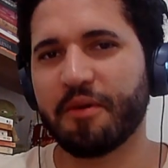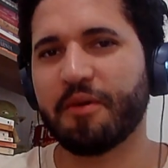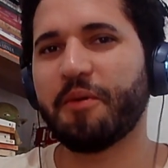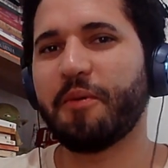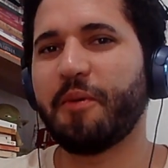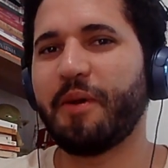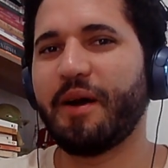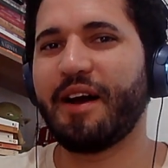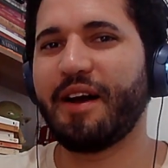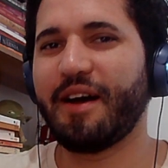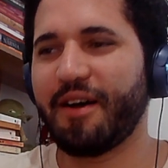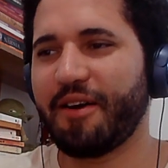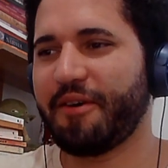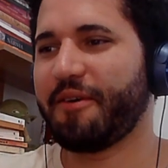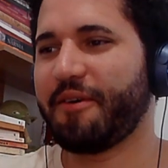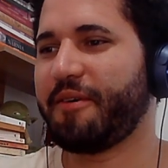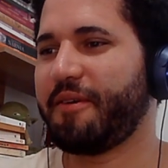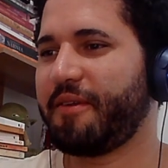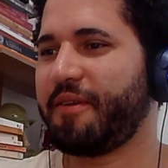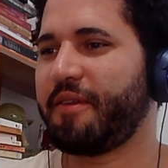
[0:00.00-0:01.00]
Wow,
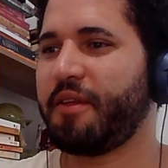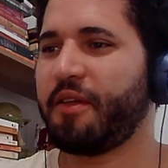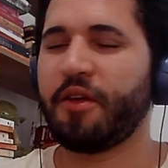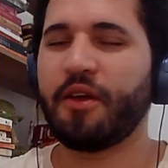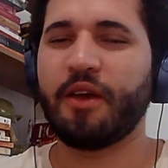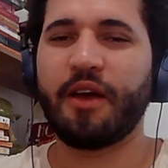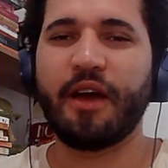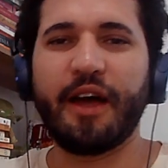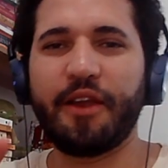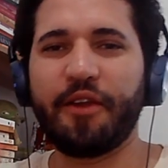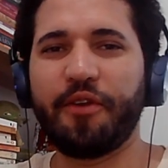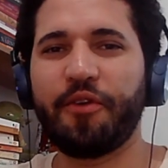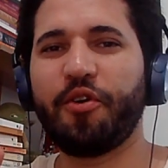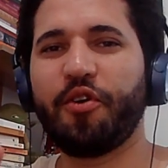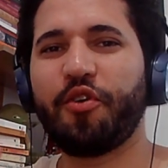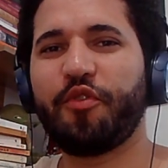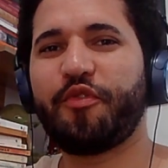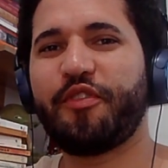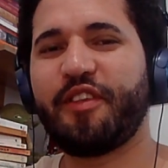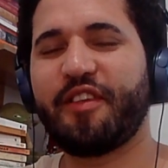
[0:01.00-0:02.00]
I don't
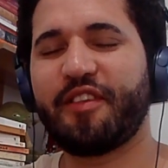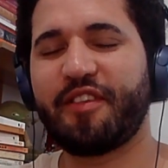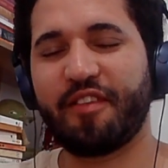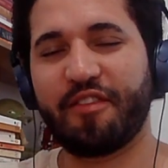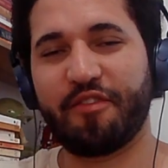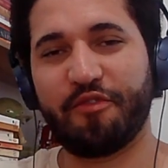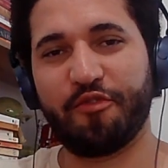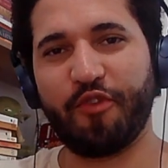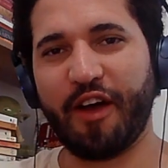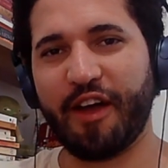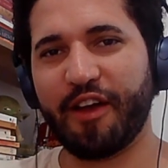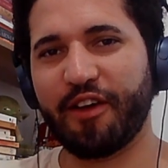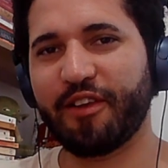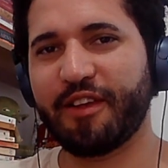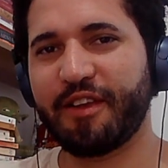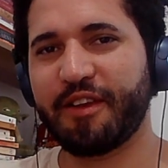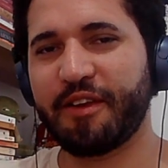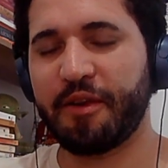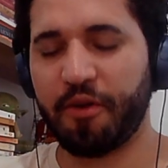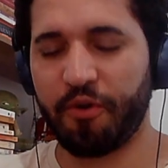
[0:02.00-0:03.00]
know if this is
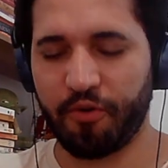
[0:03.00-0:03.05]
violin